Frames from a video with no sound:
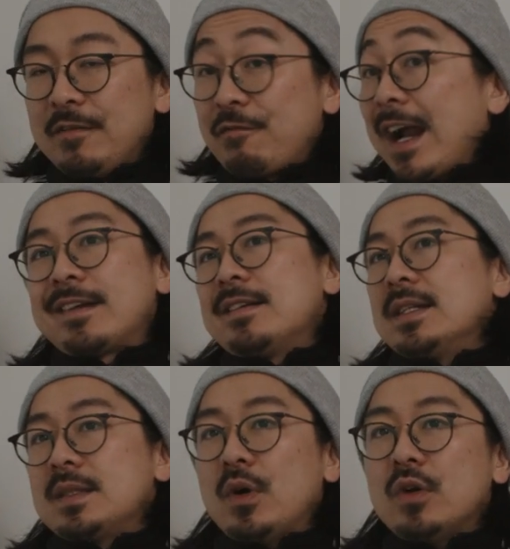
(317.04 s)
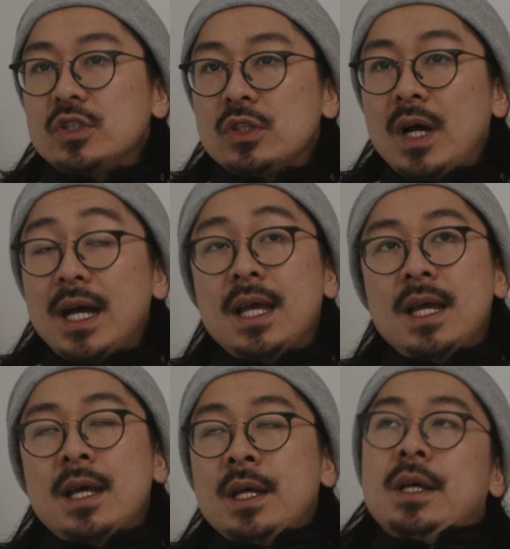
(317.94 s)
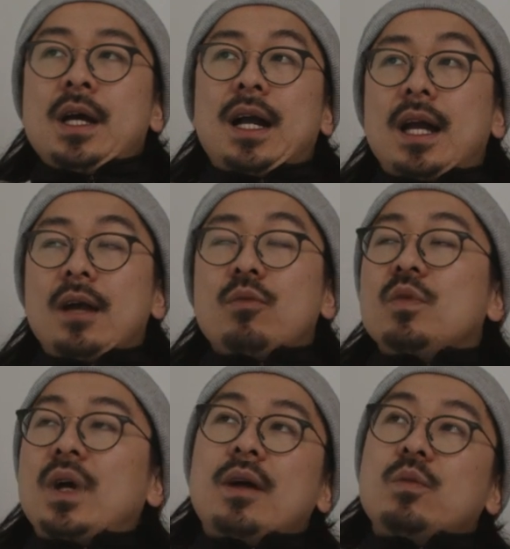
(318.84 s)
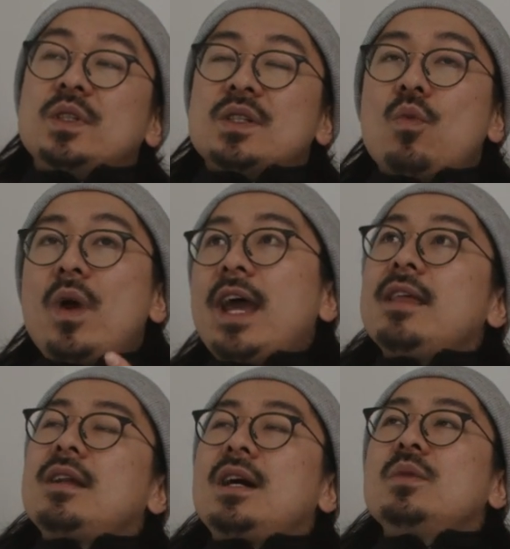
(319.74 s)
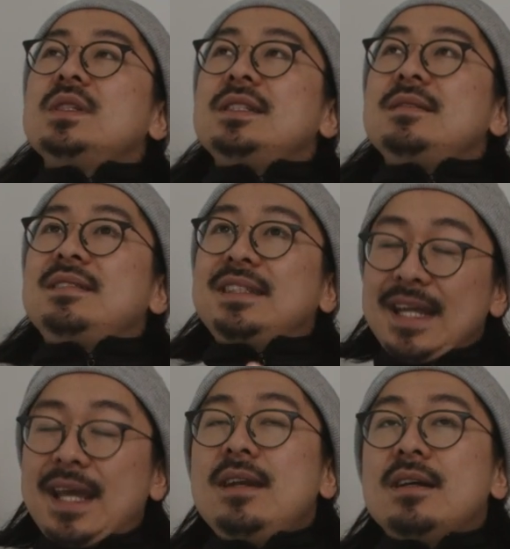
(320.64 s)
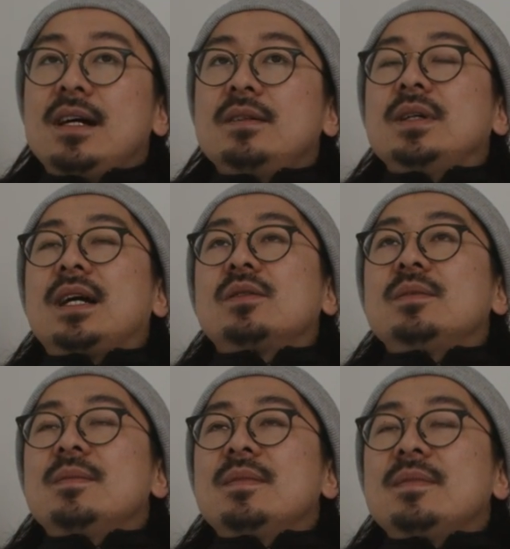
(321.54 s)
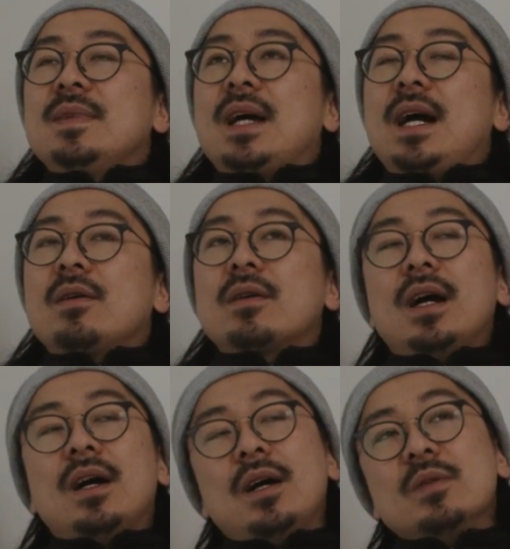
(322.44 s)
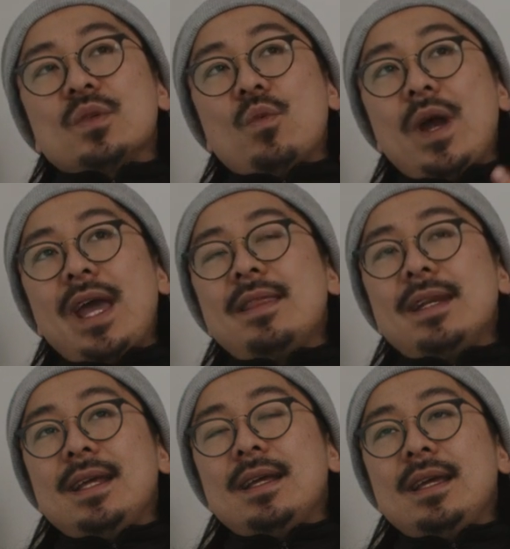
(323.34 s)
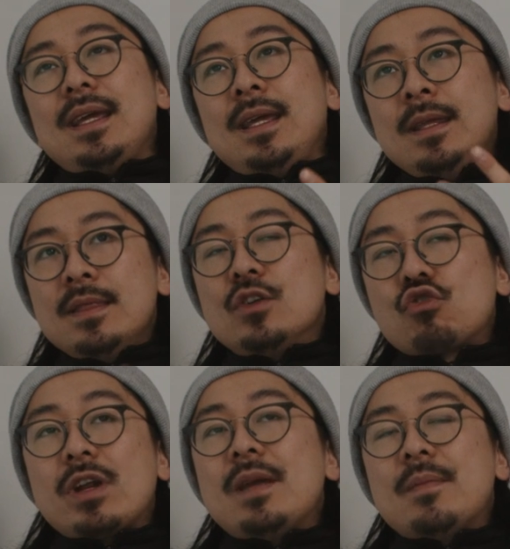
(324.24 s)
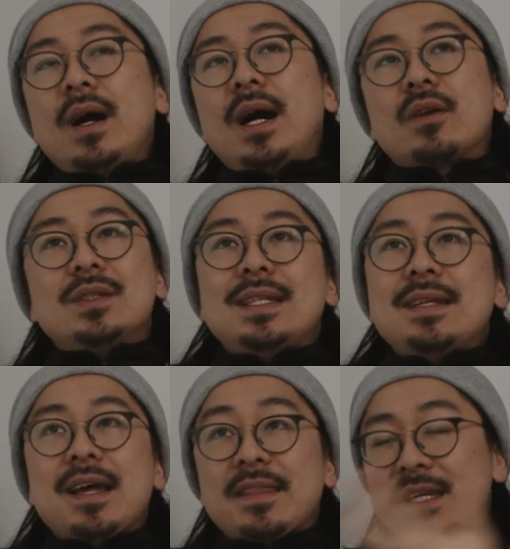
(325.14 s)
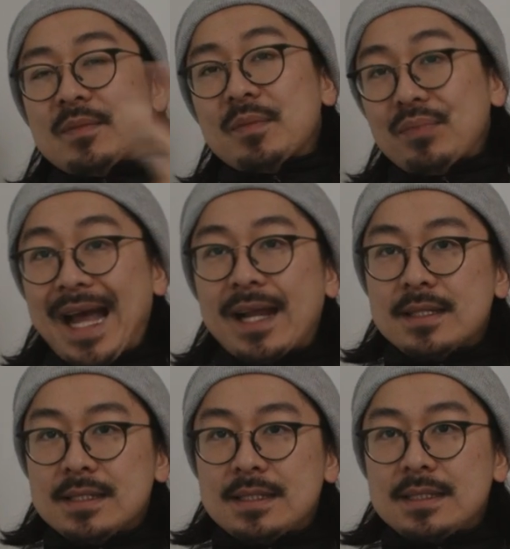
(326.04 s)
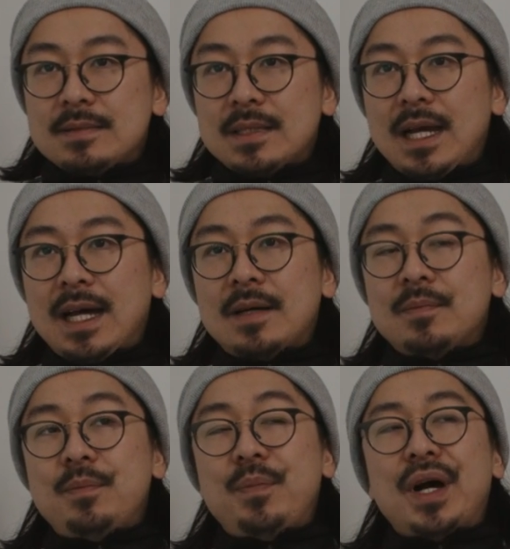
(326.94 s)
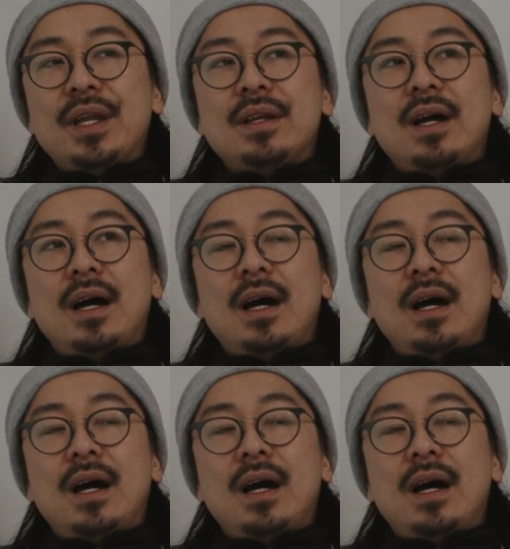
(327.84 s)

fraction, I suppose. You know, I was aware that I was dead. I was aware that in the dream I could see nothing but blackness, but